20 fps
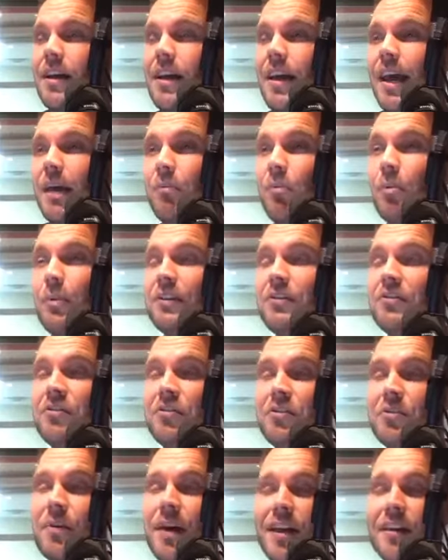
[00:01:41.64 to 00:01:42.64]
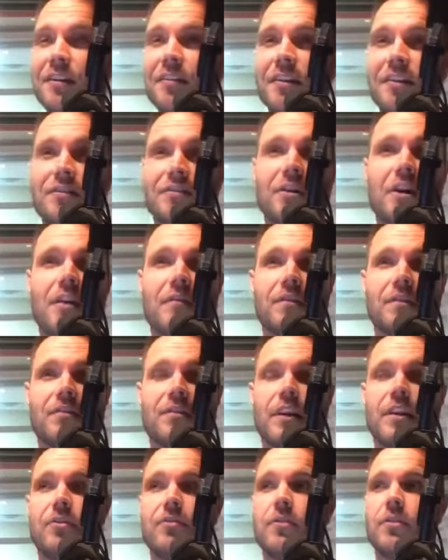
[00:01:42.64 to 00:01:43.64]
And when we do enter these
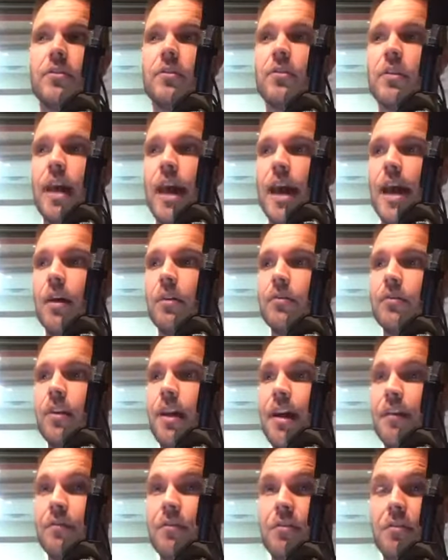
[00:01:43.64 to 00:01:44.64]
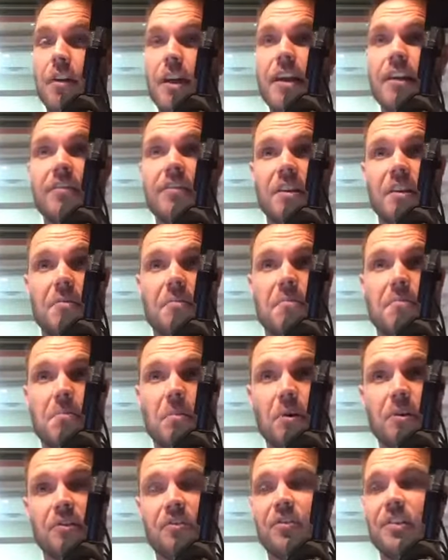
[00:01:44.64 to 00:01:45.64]
conversations, how to have grace and
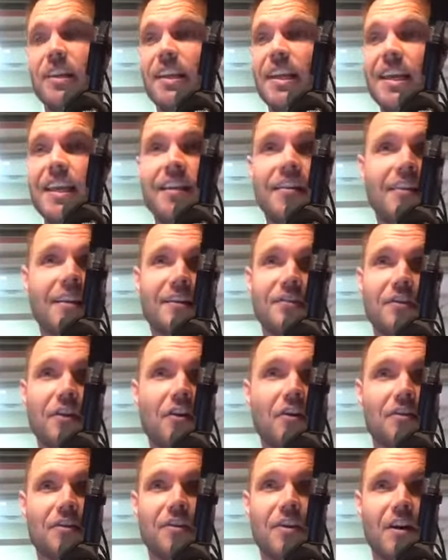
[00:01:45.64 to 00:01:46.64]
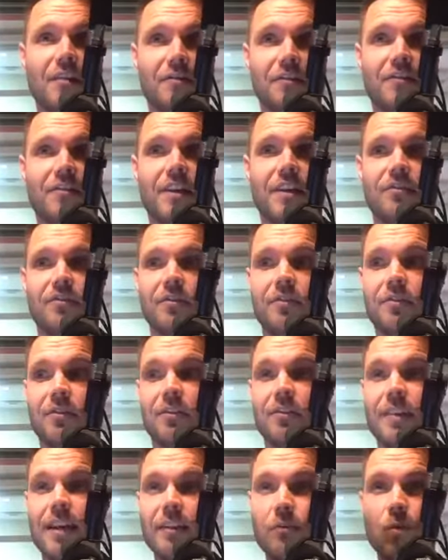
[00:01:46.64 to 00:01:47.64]
mercy in these hard conversations, because
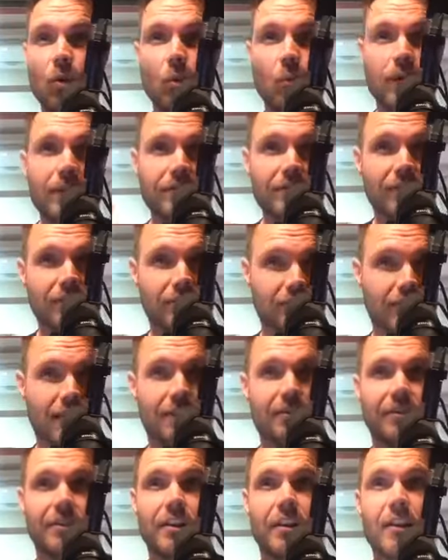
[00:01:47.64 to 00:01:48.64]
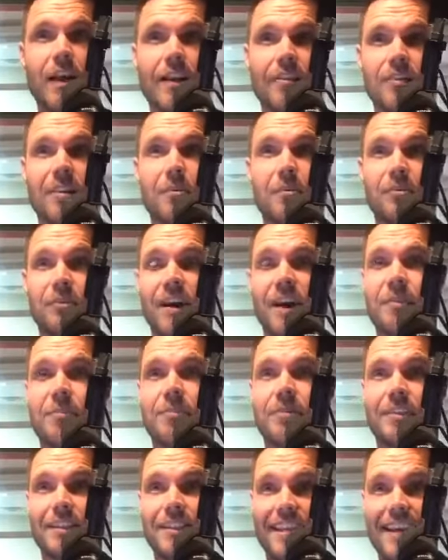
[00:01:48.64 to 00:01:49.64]
that's what we've discussed in the last couple times
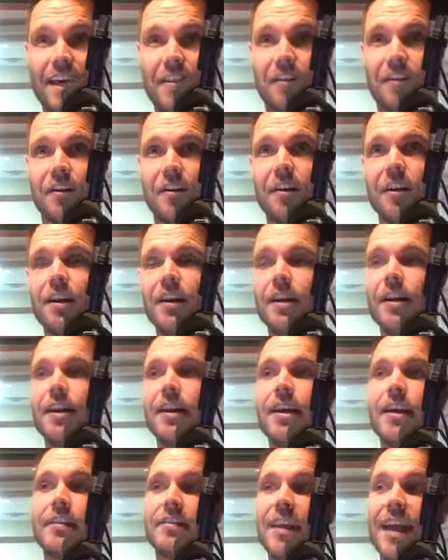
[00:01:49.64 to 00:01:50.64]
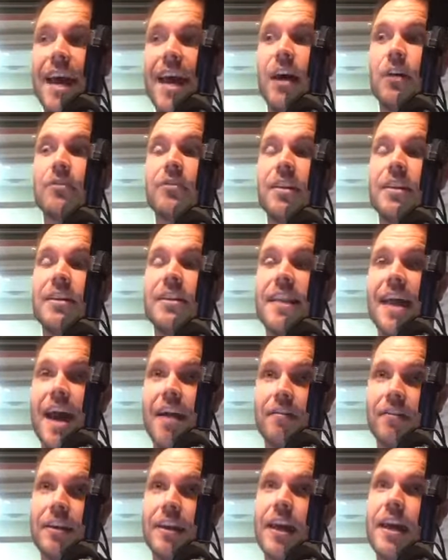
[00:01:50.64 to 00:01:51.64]
together, is how to
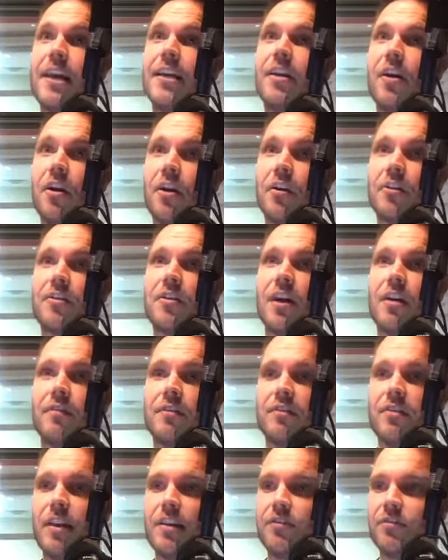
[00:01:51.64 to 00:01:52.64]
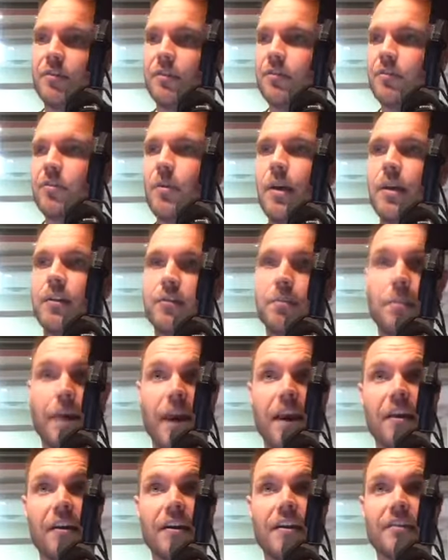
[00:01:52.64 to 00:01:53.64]
navigate hard conversations. So as
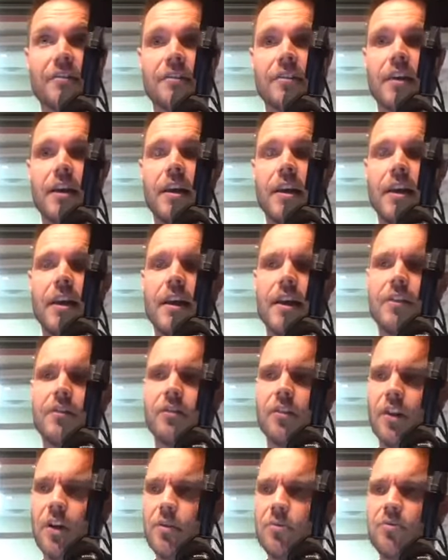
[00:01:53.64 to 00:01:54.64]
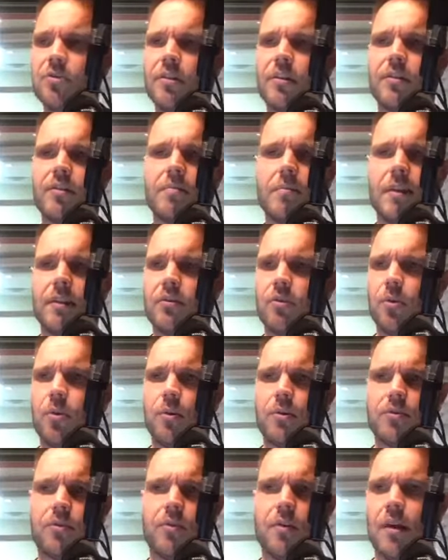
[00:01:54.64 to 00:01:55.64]
parents, as coaches,
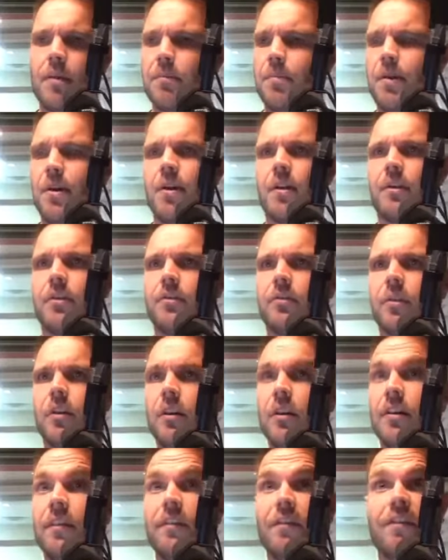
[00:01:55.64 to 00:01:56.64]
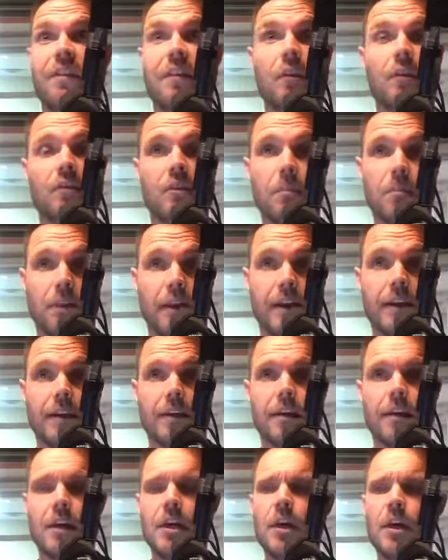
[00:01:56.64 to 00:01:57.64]
mentors, grandparents, fill in the blank,
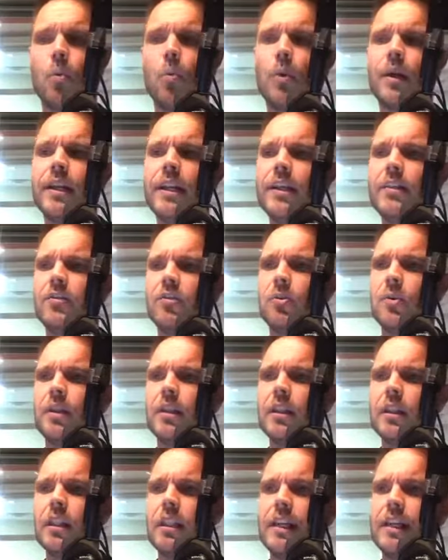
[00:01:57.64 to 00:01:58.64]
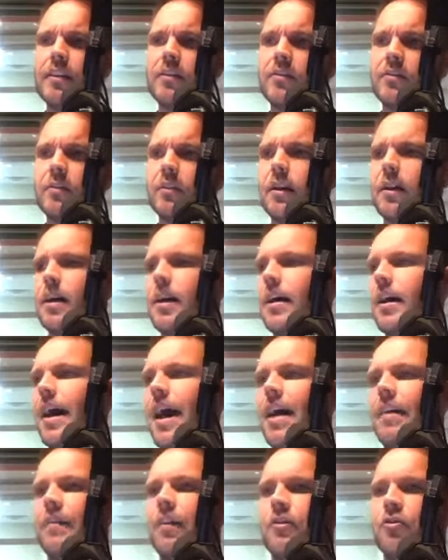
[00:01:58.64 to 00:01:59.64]
we need to at least
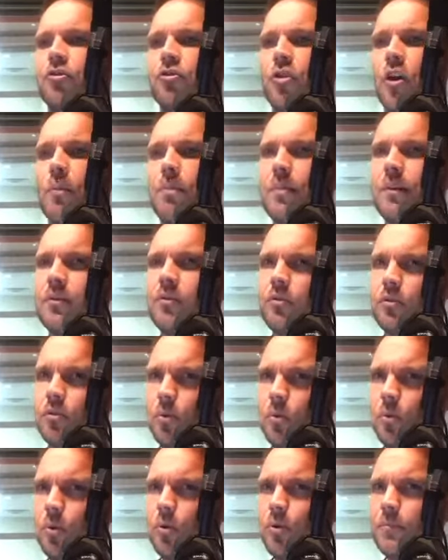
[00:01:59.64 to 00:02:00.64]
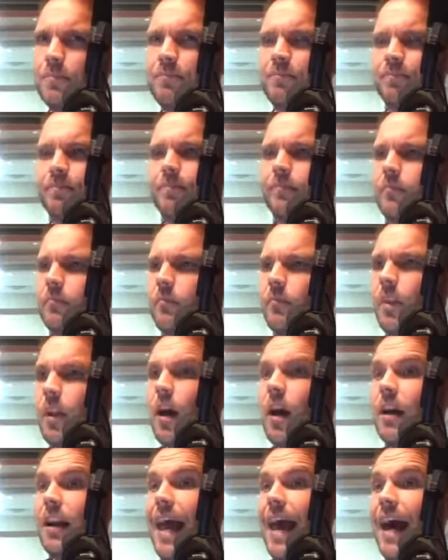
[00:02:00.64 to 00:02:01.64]
have a sharpened tool
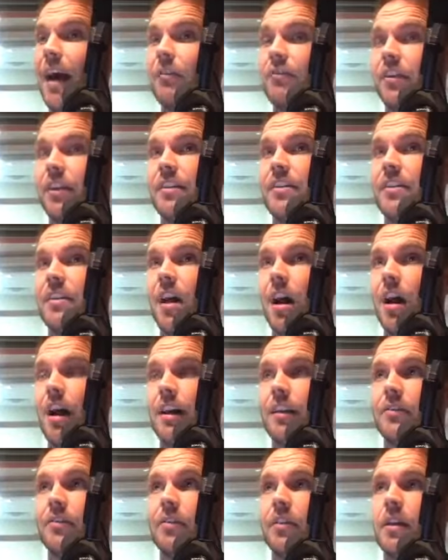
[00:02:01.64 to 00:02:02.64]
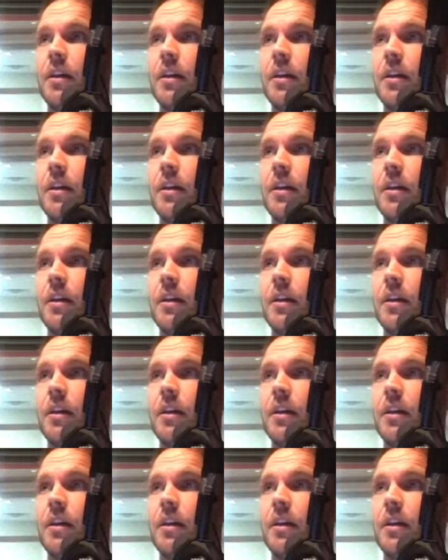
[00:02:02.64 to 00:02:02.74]
on how to not